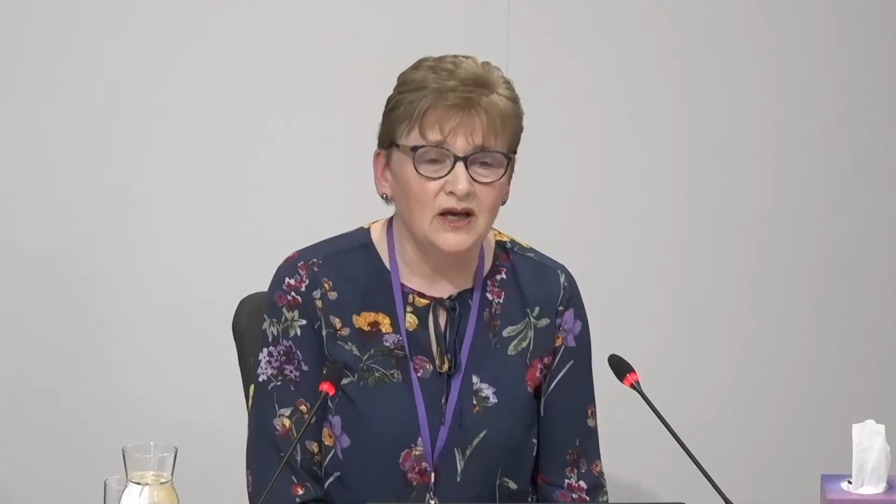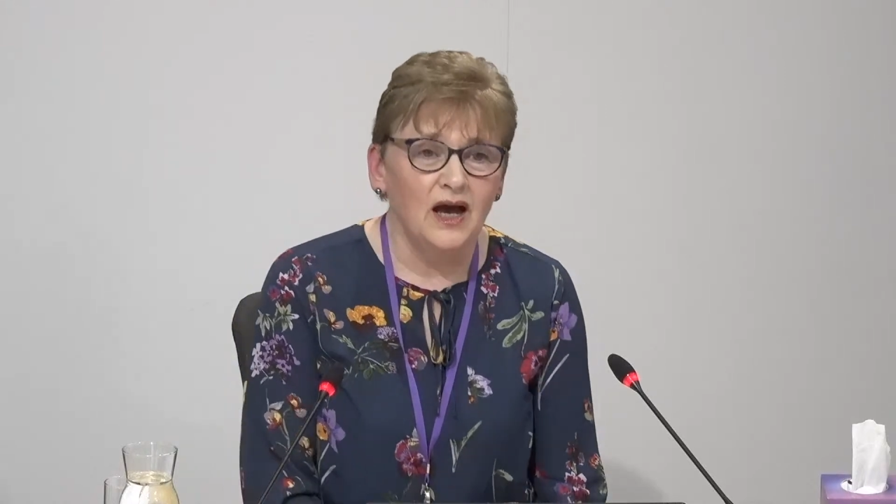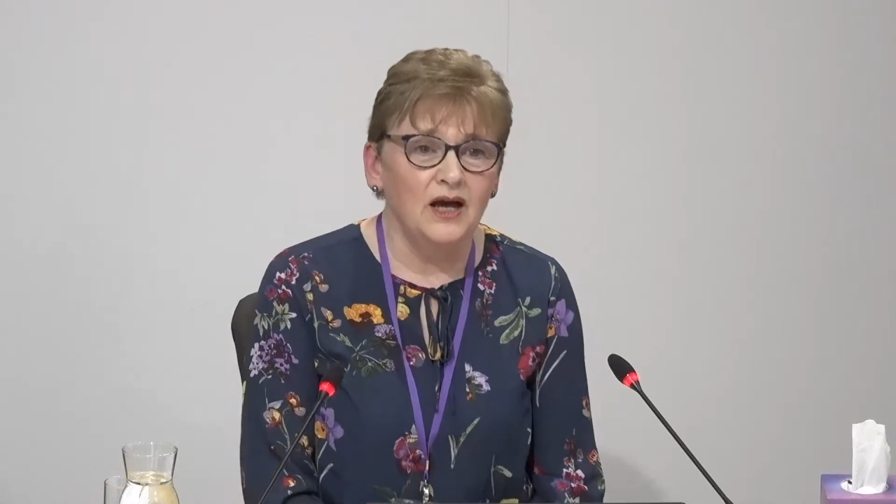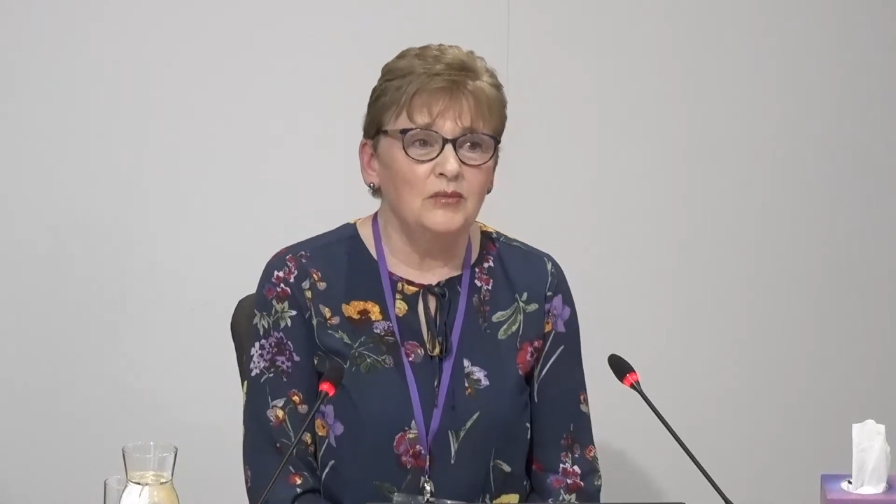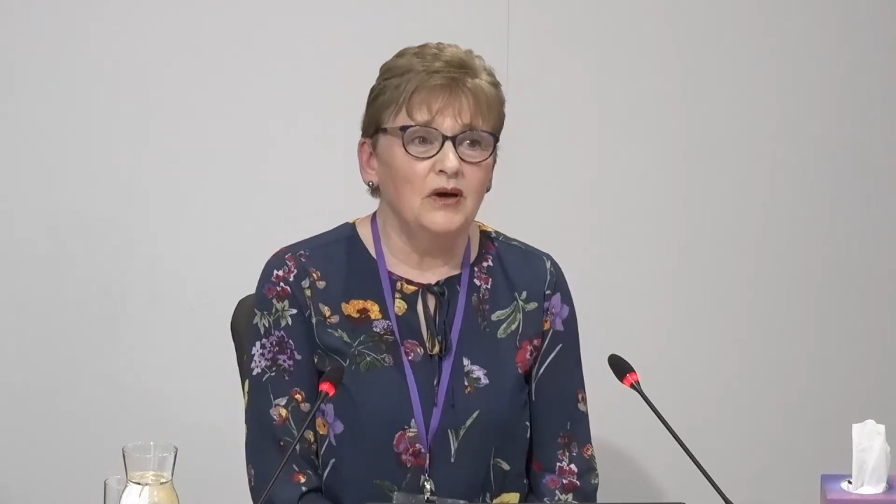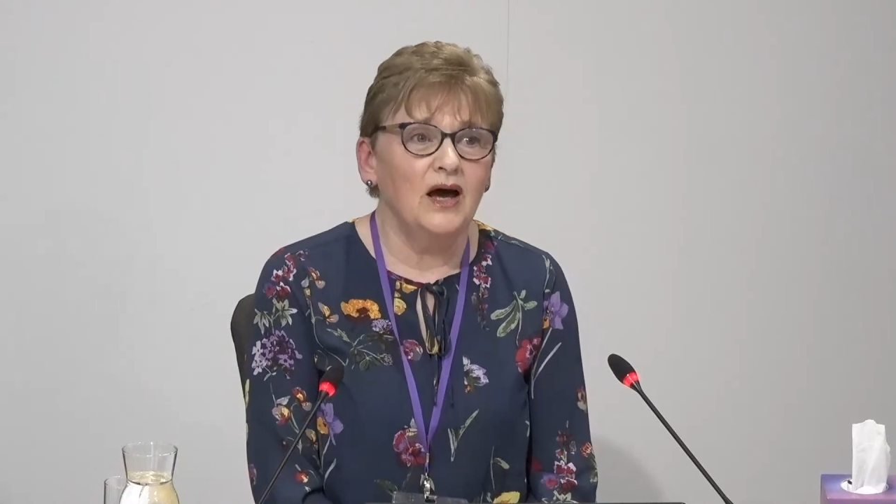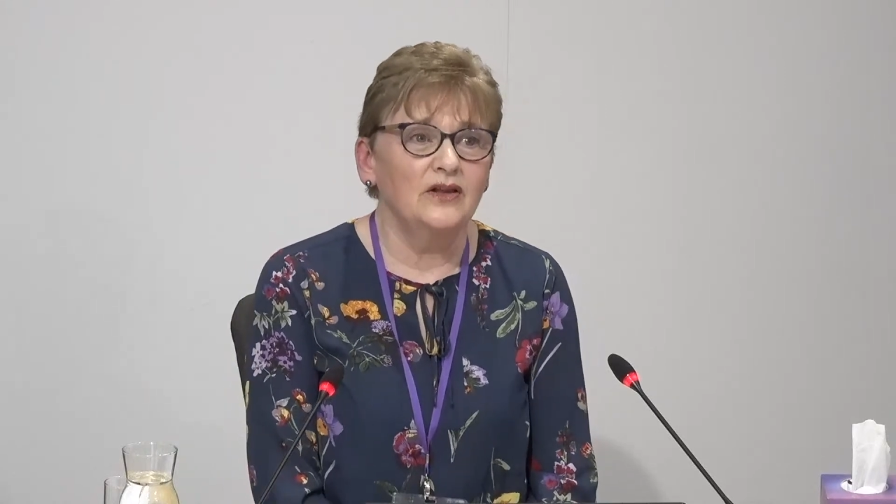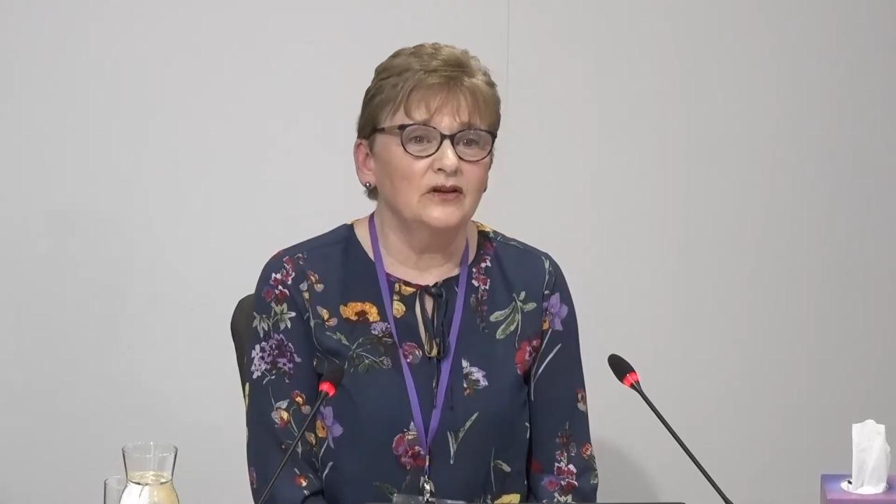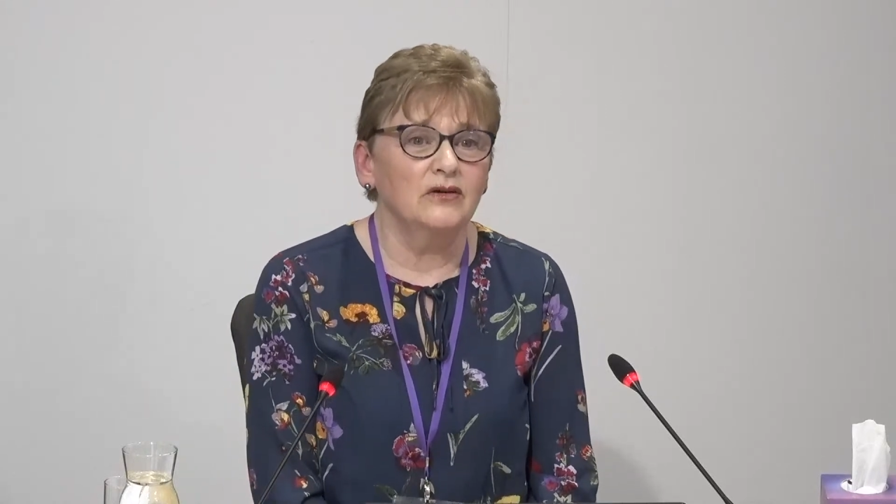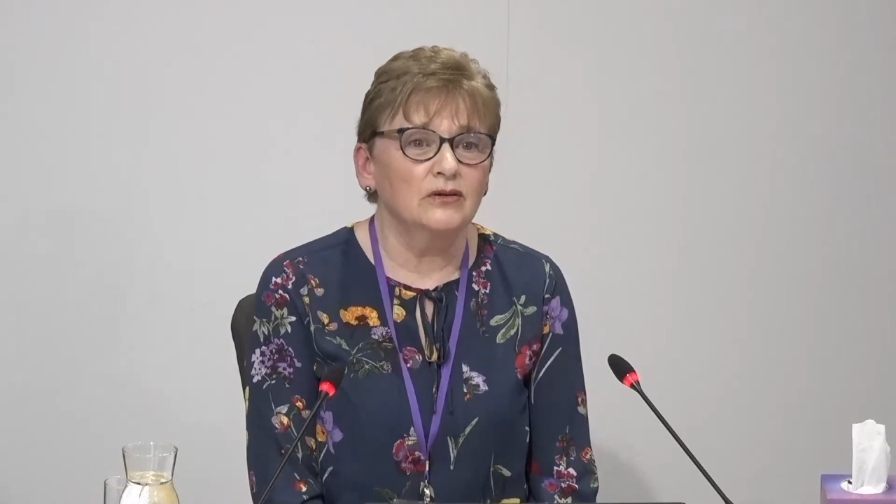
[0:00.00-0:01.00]
and
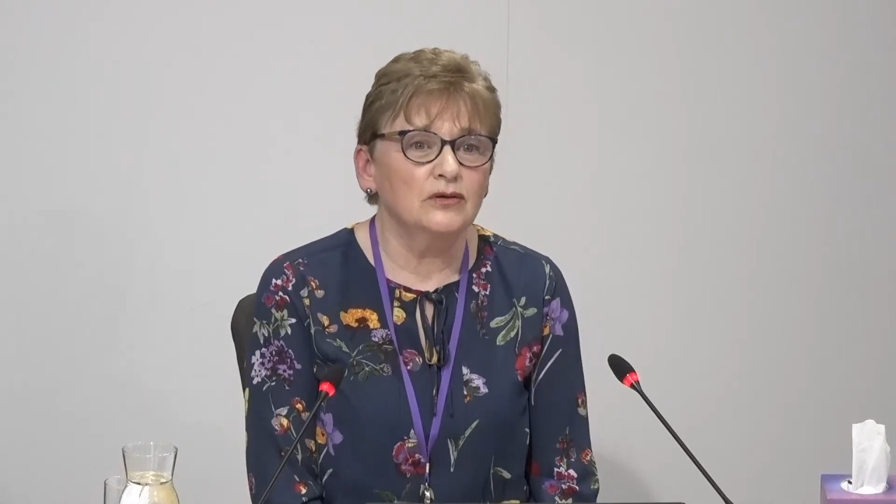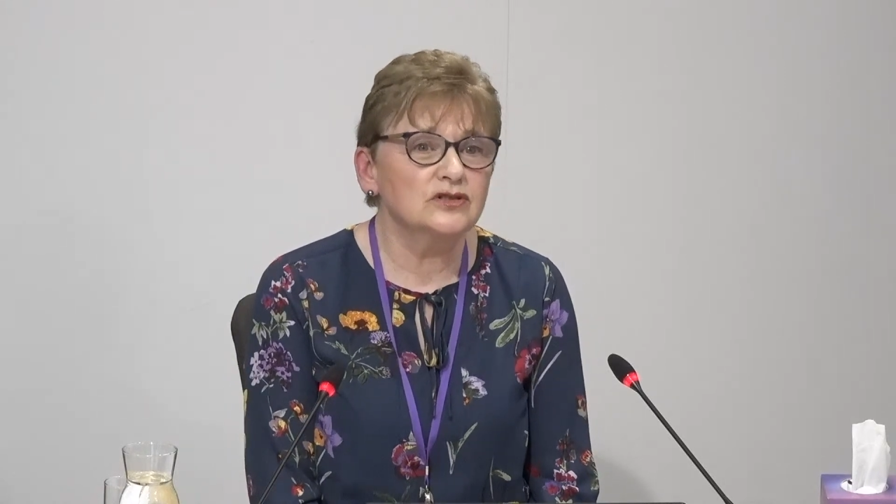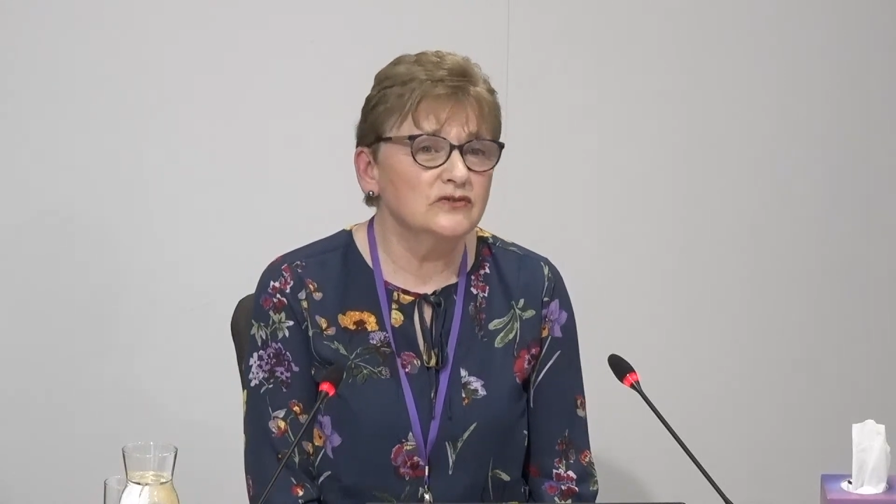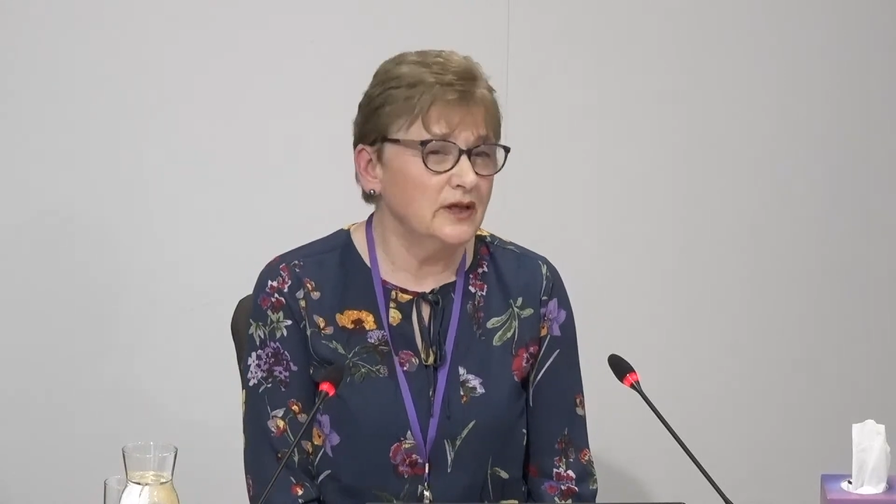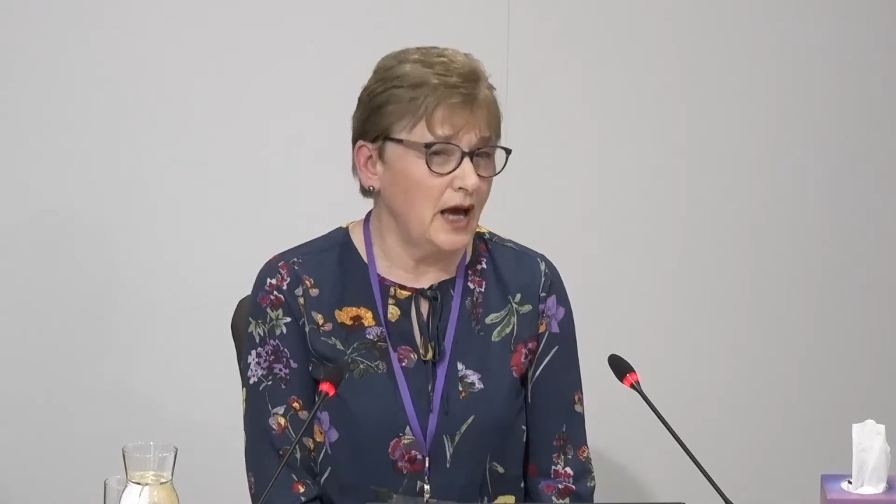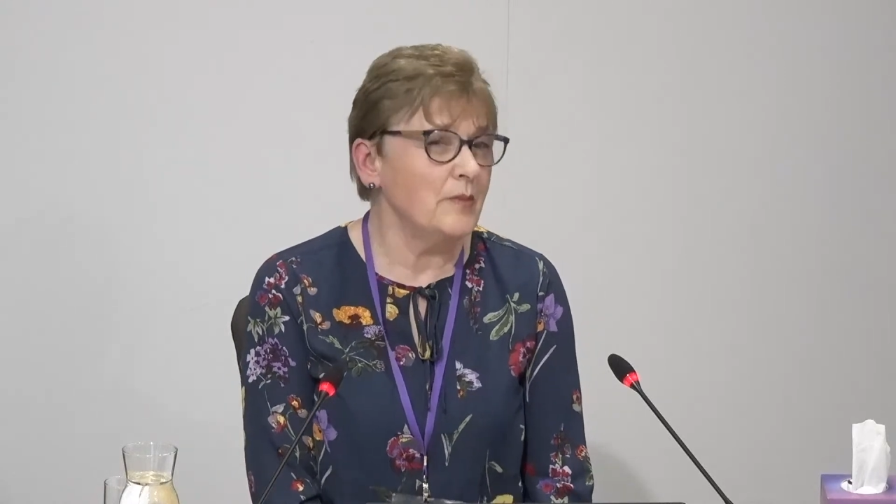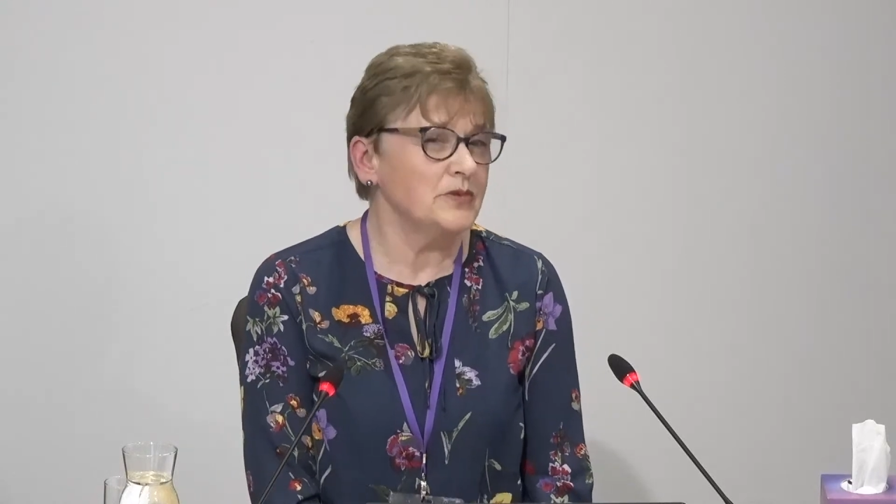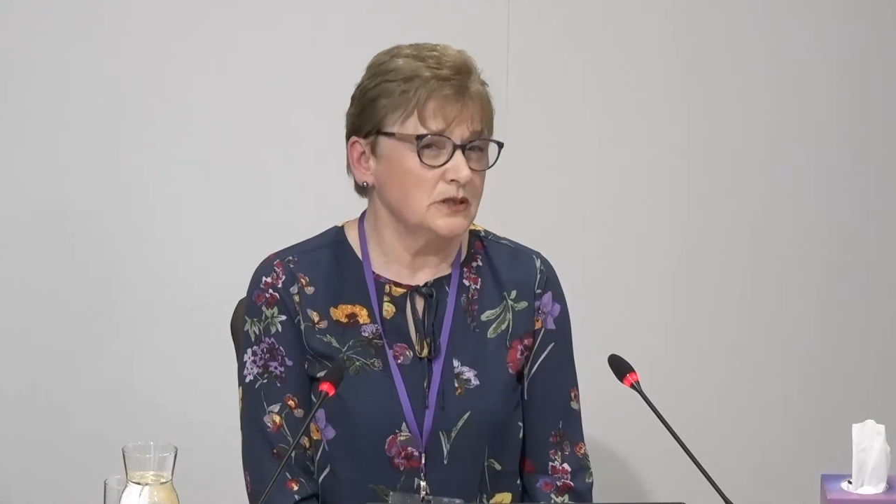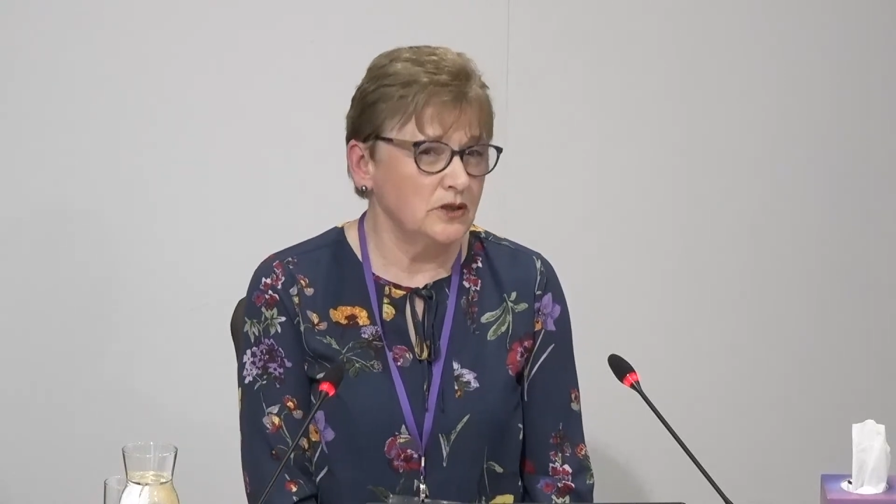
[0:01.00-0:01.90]
there are lots of gaps in